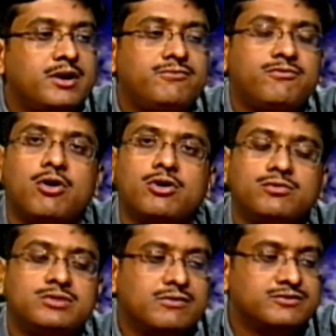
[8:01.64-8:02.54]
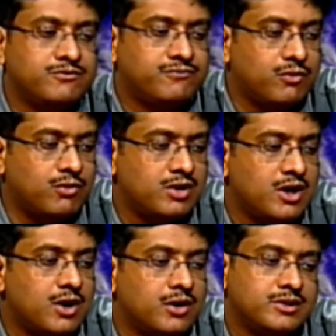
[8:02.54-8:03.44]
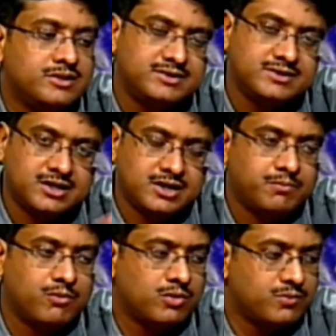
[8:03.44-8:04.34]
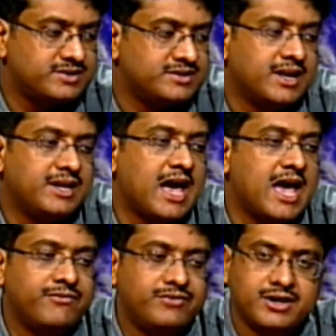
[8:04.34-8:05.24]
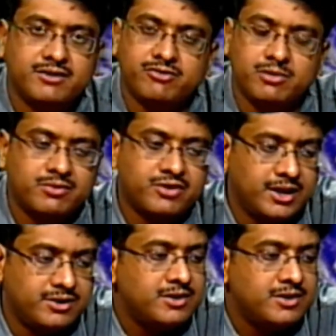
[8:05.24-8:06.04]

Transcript: for 2004, this is the report once again I have taken from CRID,